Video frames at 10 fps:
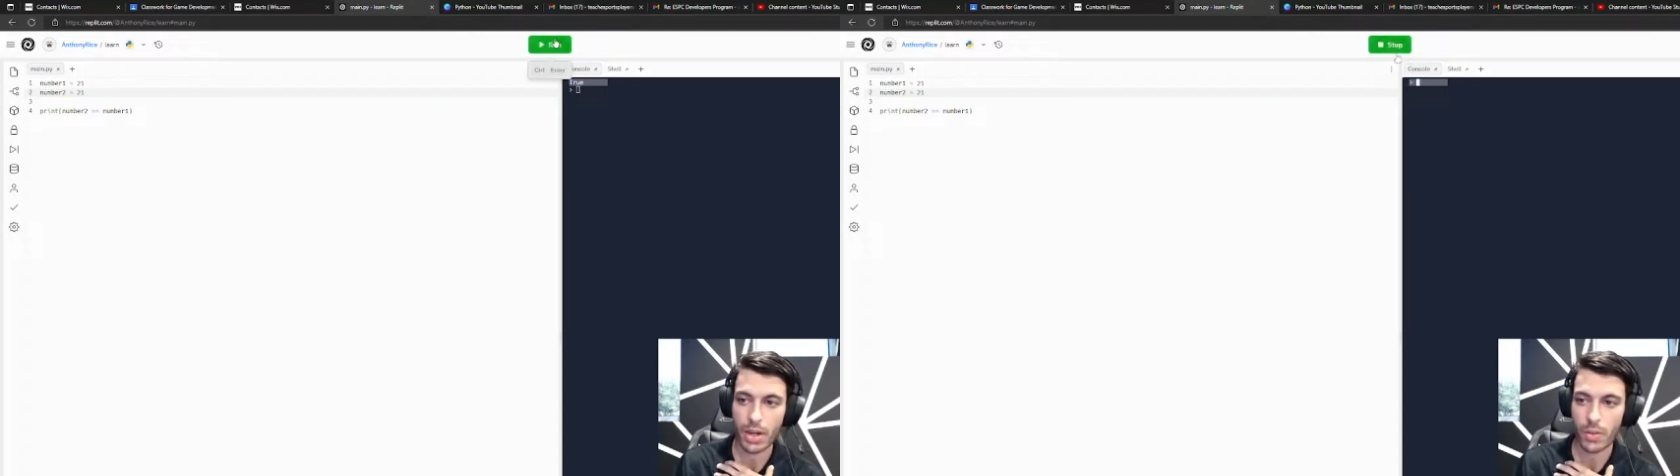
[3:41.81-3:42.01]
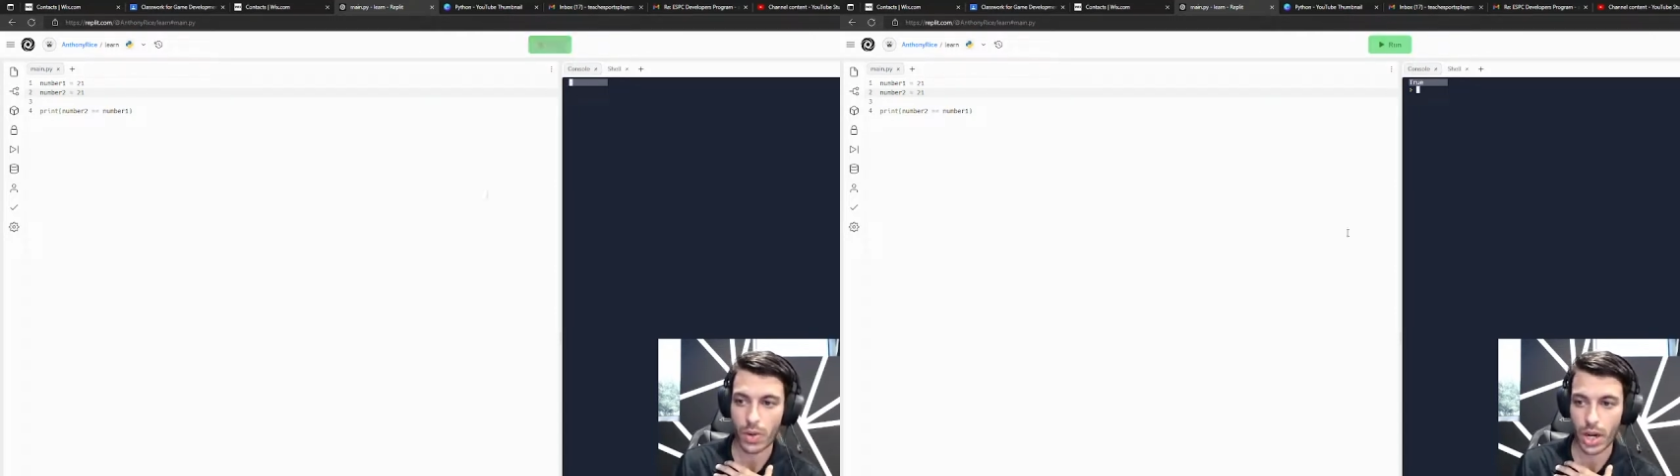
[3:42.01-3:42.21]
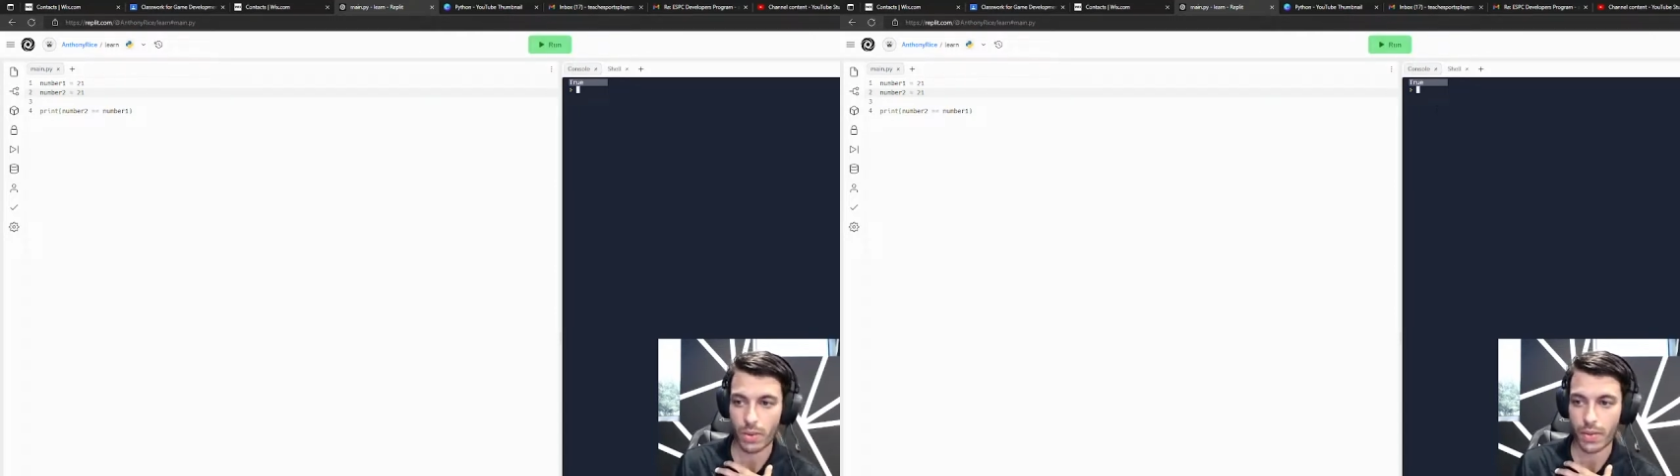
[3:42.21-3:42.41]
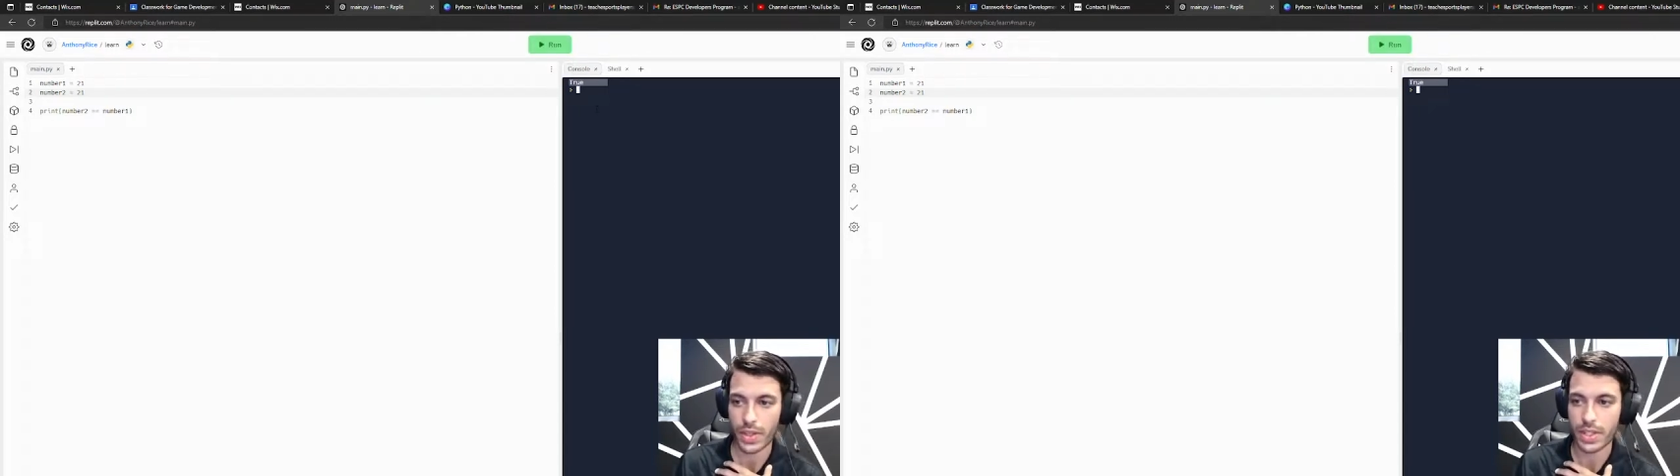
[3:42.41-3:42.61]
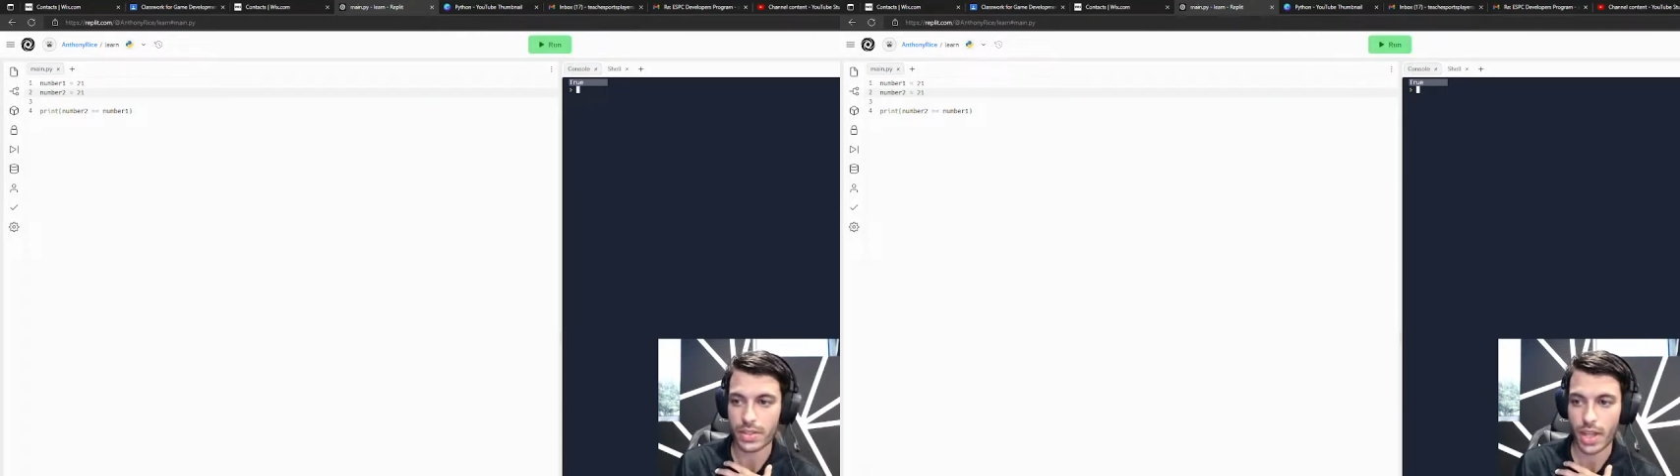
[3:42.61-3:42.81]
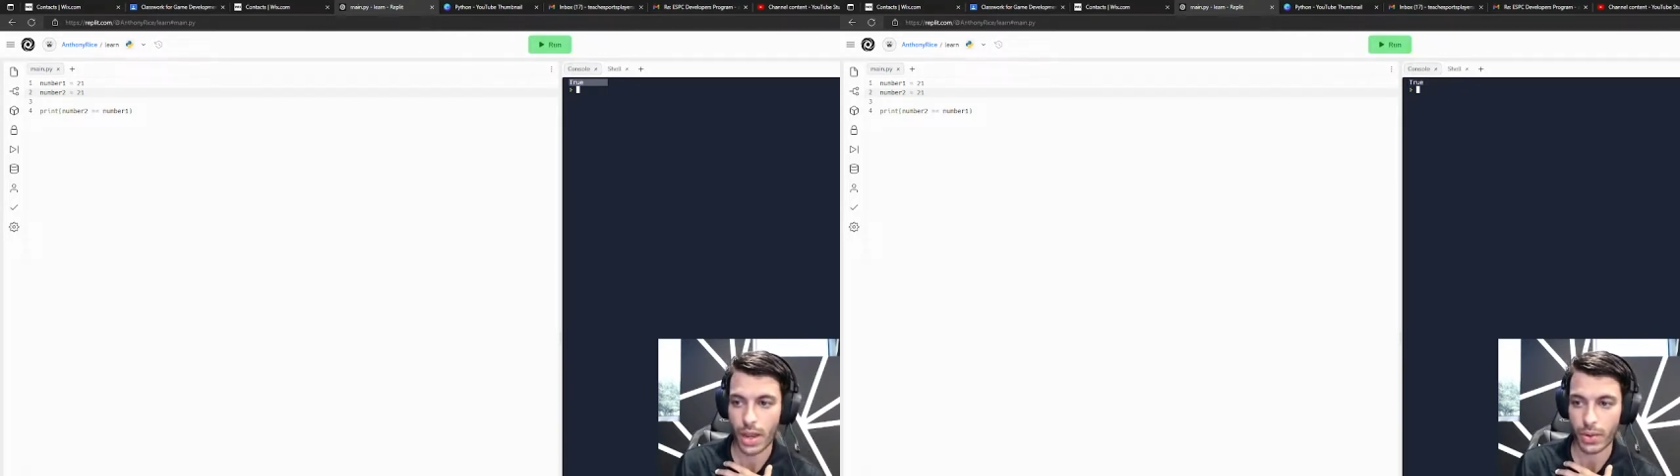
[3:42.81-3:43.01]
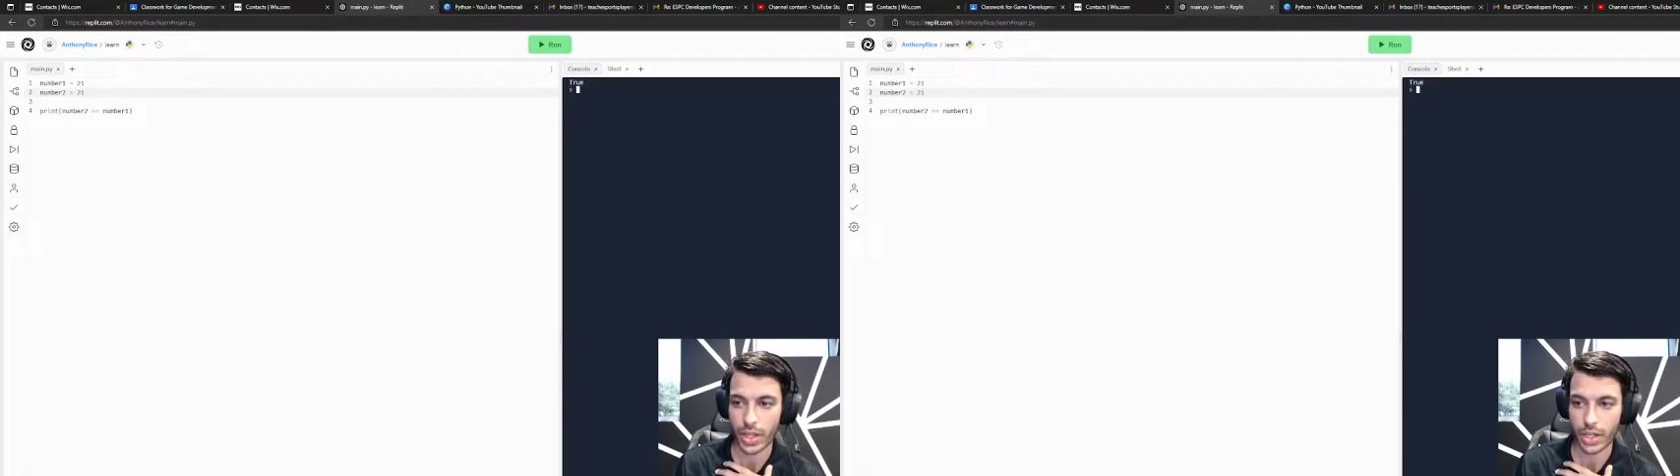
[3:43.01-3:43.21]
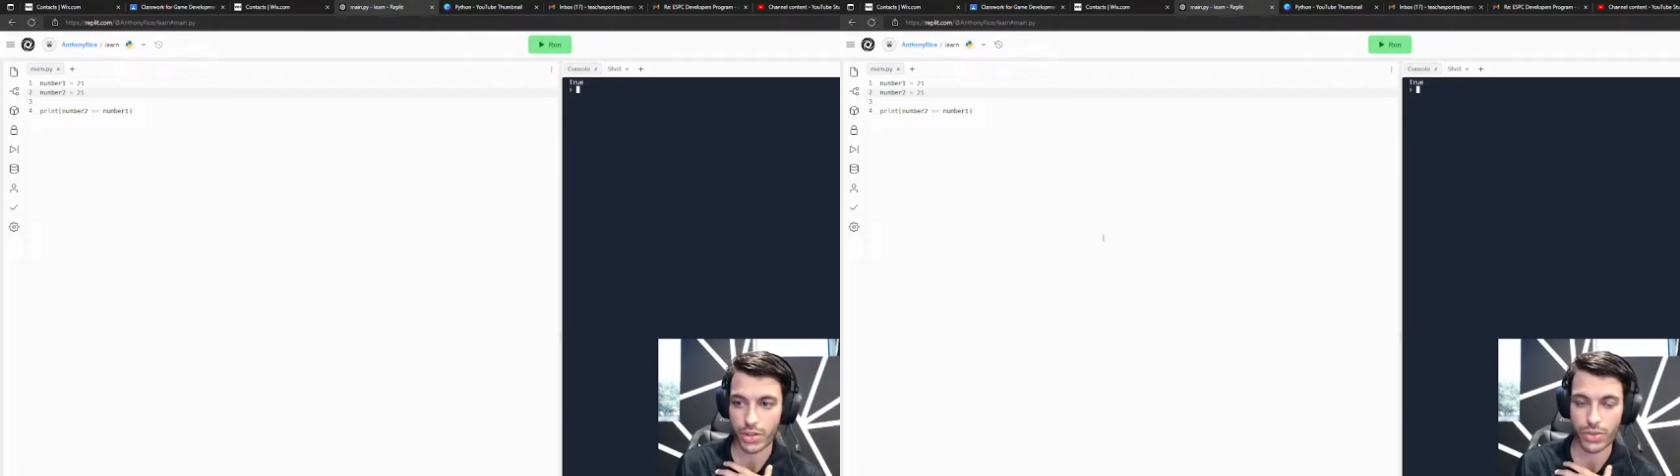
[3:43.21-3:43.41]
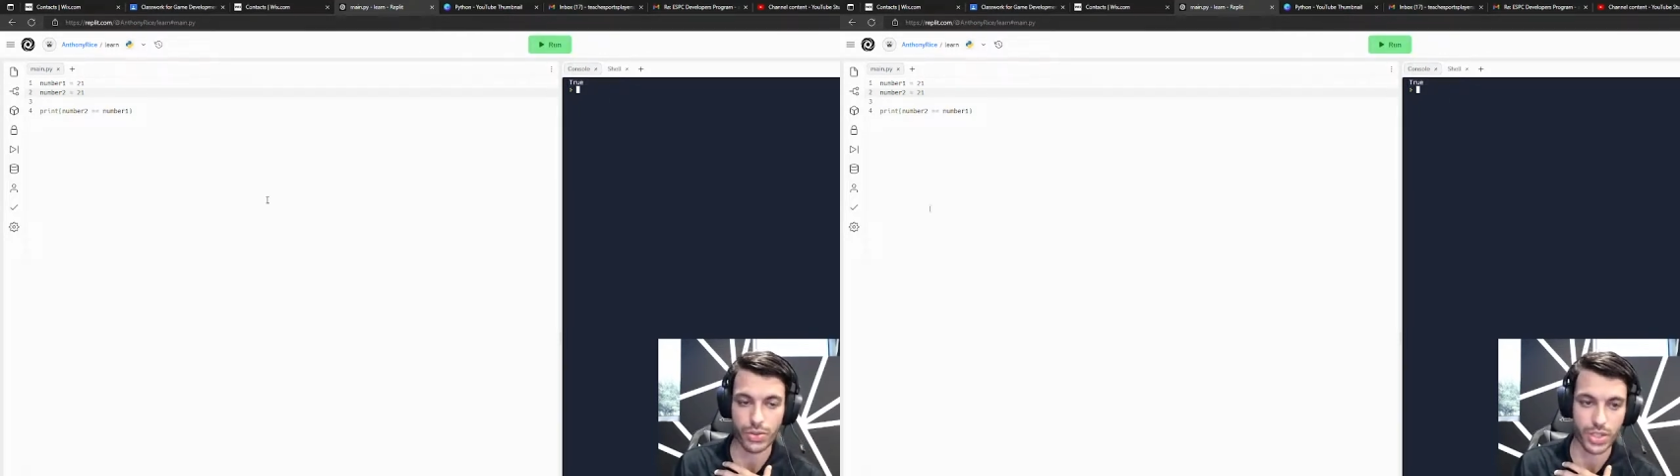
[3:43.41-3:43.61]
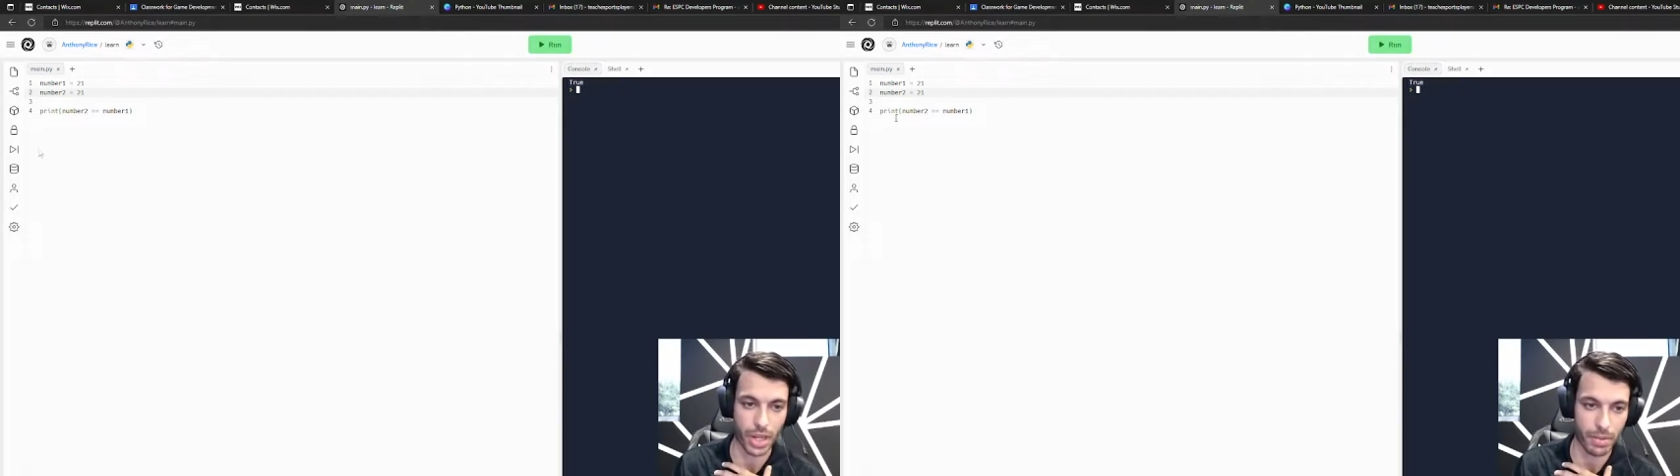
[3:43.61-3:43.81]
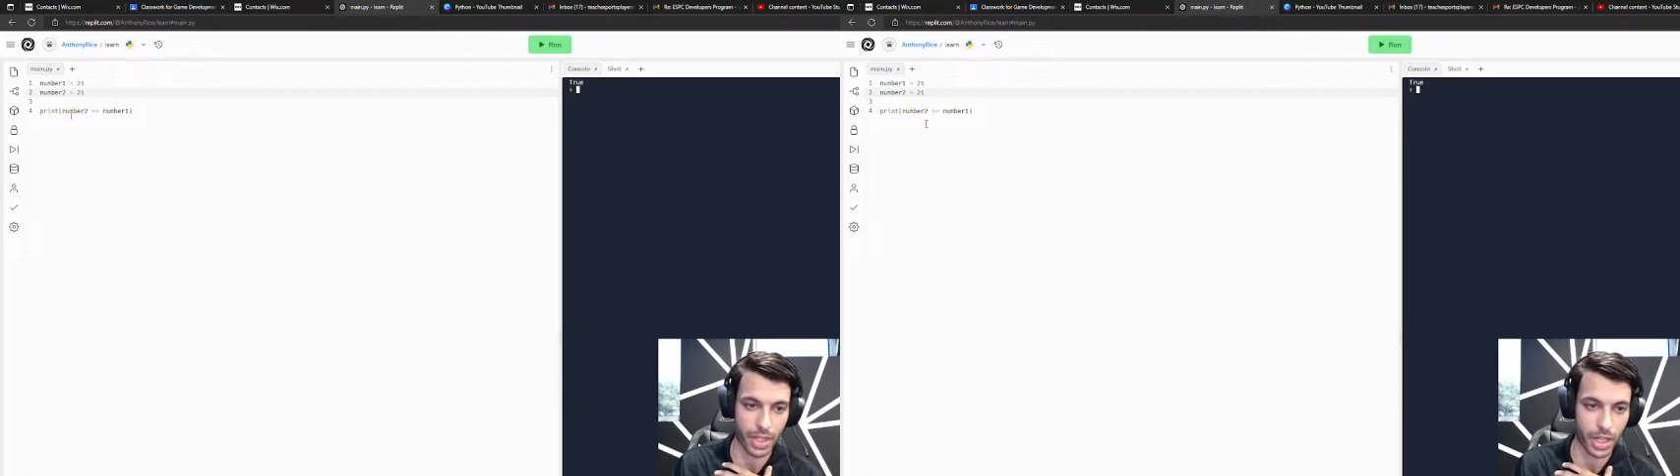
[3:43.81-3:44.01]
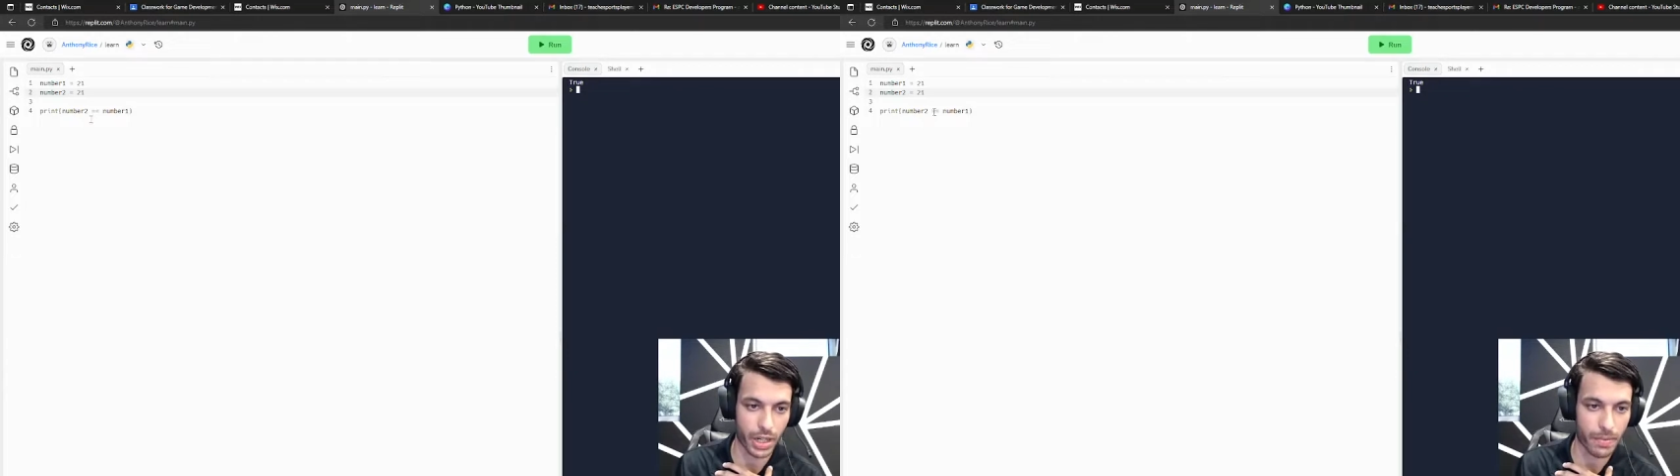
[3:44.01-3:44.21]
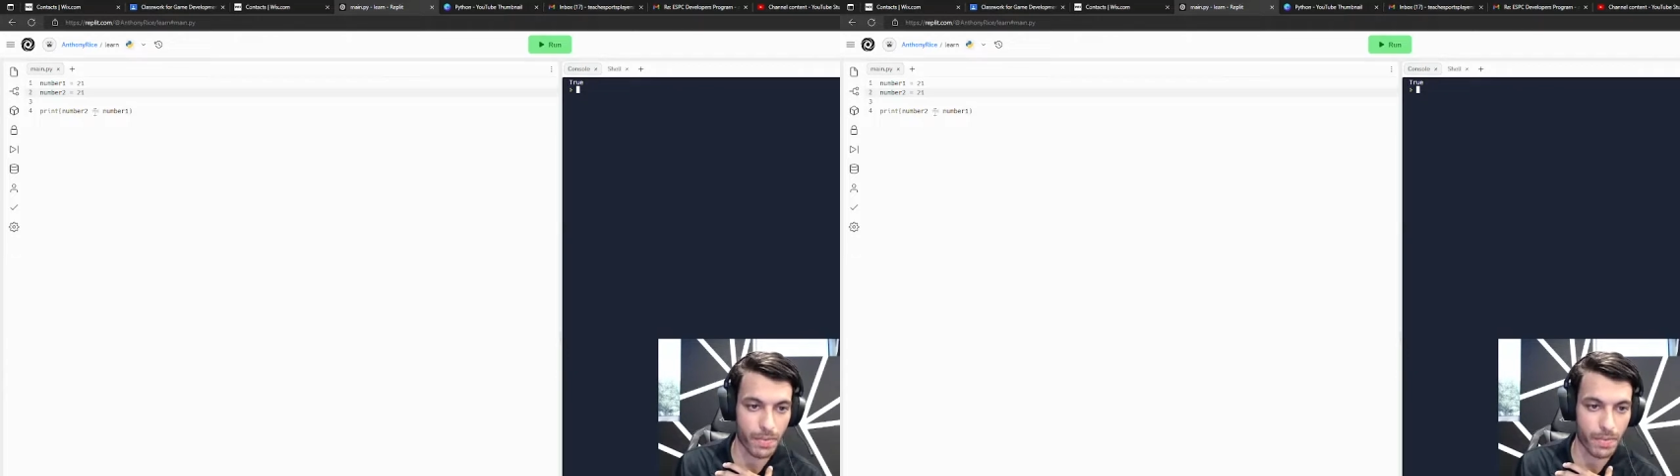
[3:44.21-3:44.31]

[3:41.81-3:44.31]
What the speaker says: when I run this, I will get a true statement here.